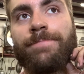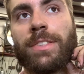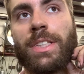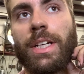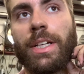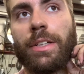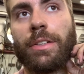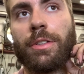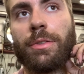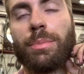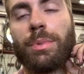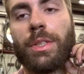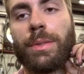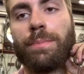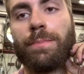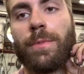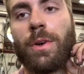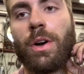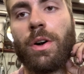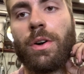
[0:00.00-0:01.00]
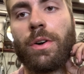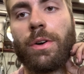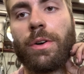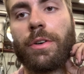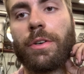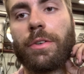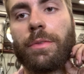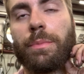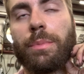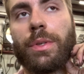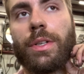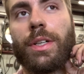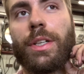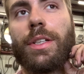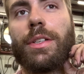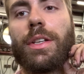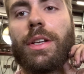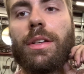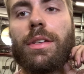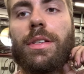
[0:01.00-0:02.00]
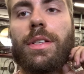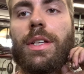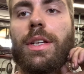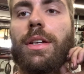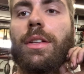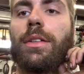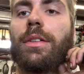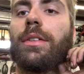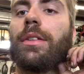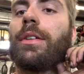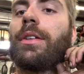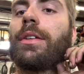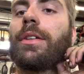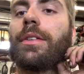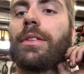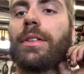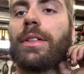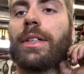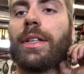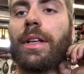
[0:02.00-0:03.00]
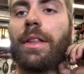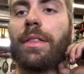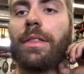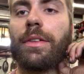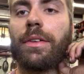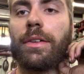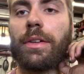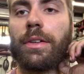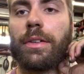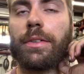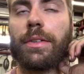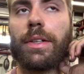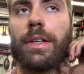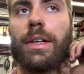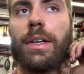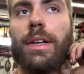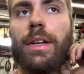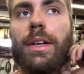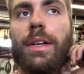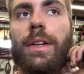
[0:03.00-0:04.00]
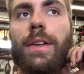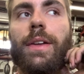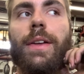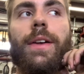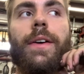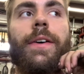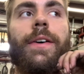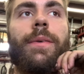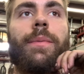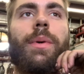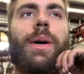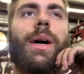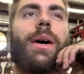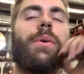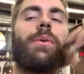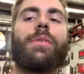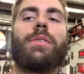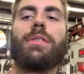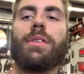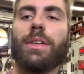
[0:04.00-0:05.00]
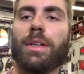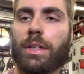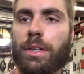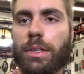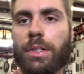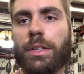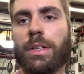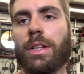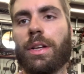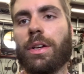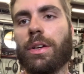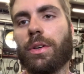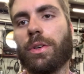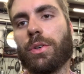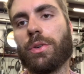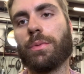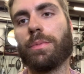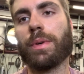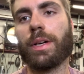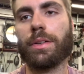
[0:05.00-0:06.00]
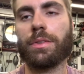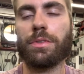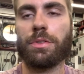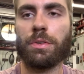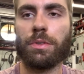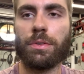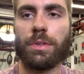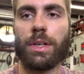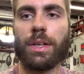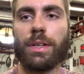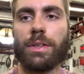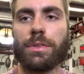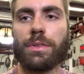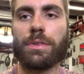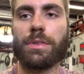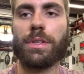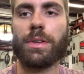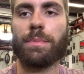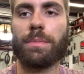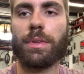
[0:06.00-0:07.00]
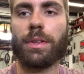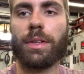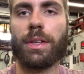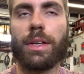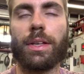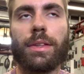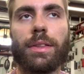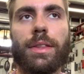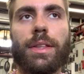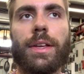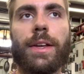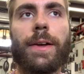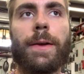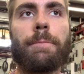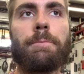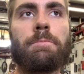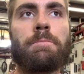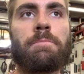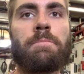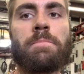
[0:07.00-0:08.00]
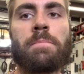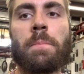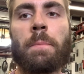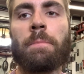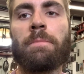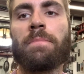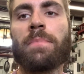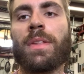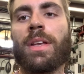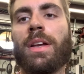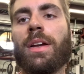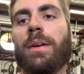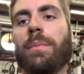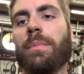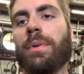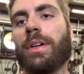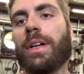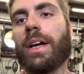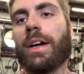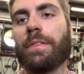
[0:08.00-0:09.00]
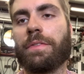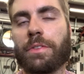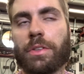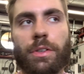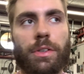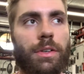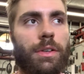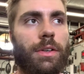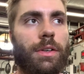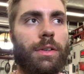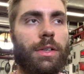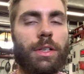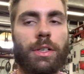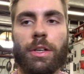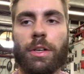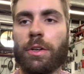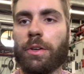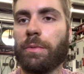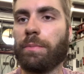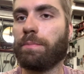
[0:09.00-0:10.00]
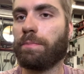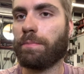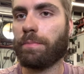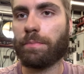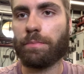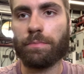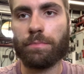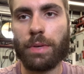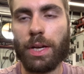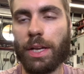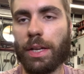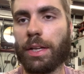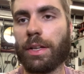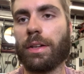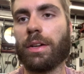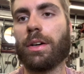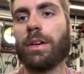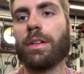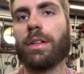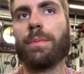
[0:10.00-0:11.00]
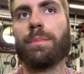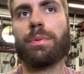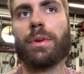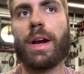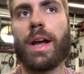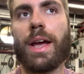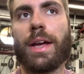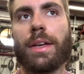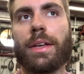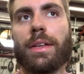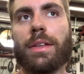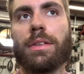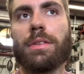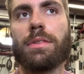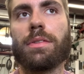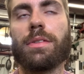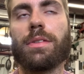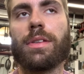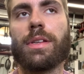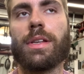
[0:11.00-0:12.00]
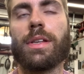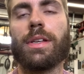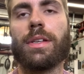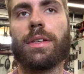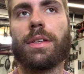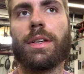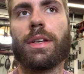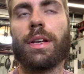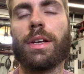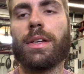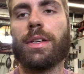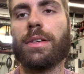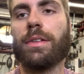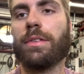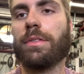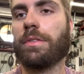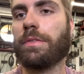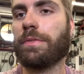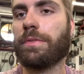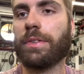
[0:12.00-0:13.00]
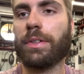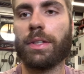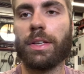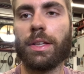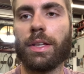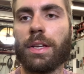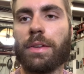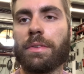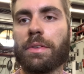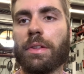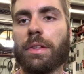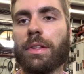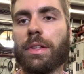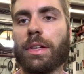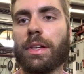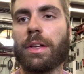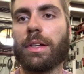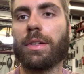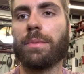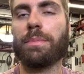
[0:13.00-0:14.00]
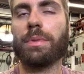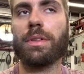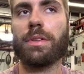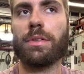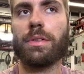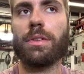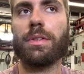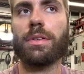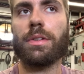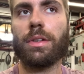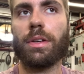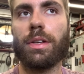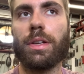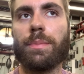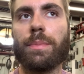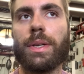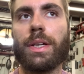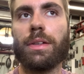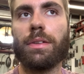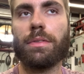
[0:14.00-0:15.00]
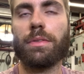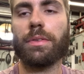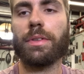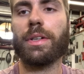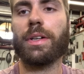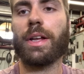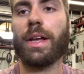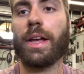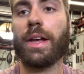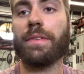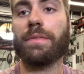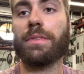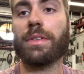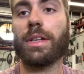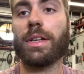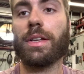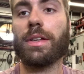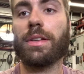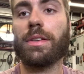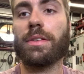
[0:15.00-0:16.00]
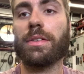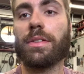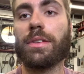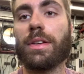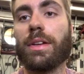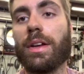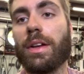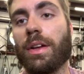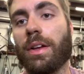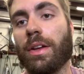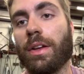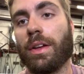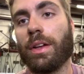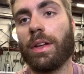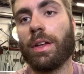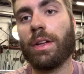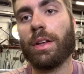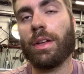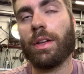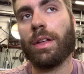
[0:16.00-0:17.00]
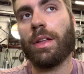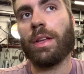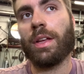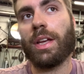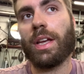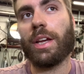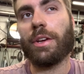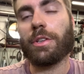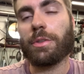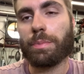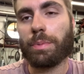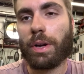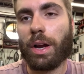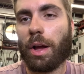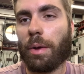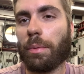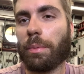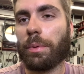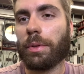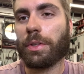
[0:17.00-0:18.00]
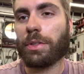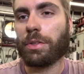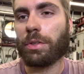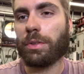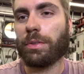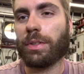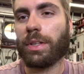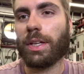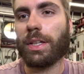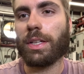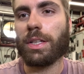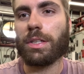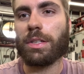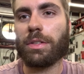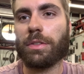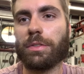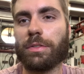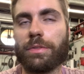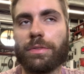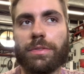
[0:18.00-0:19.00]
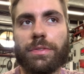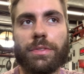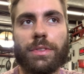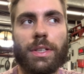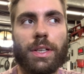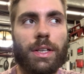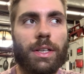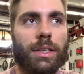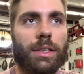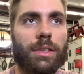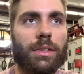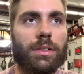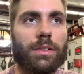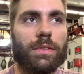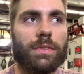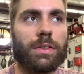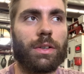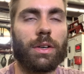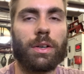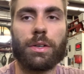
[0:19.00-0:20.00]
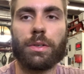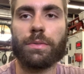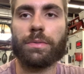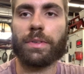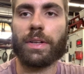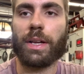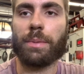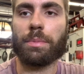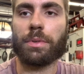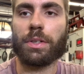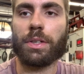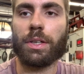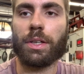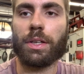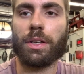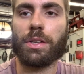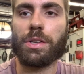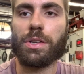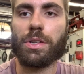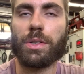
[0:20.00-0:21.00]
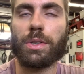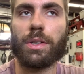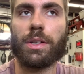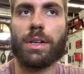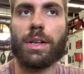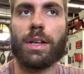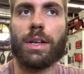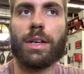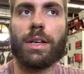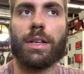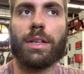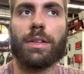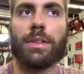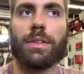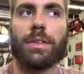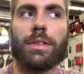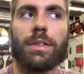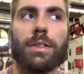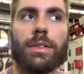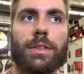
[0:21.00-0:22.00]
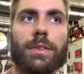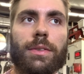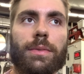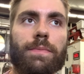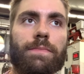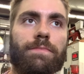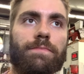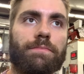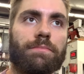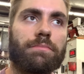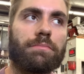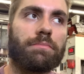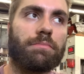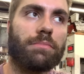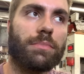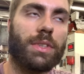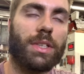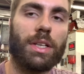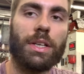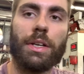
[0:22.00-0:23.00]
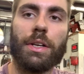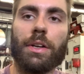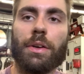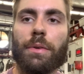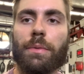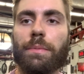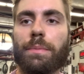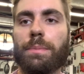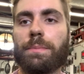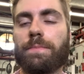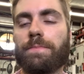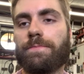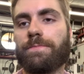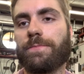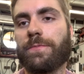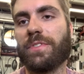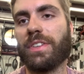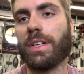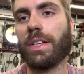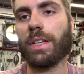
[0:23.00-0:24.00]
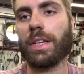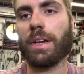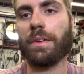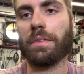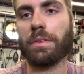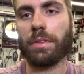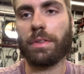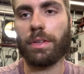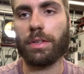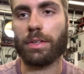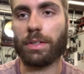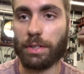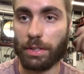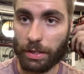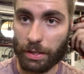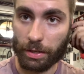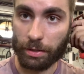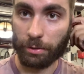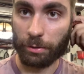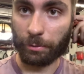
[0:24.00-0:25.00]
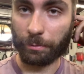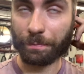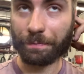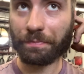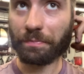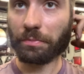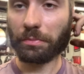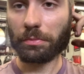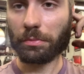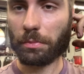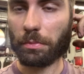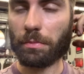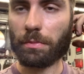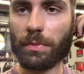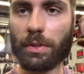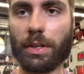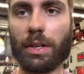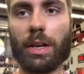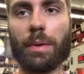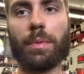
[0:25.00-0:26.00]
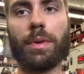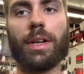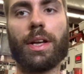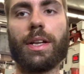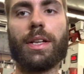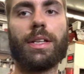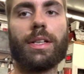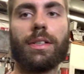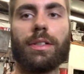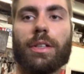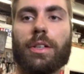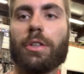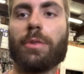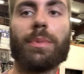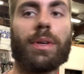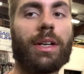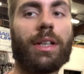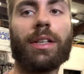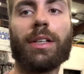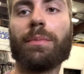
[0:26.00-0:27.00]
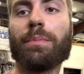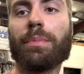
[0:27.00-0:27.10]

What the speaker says: terribly hard, but it did take longer than I thought. I was thinking, you know, about 2 days or something like that. But after, you know, making all the brackets and kind of fitting everything up, it took about 3.5 days. It was probably 2 days of kind of hard fabrication and, you know, fitting everything together. I mean, I didn't go by any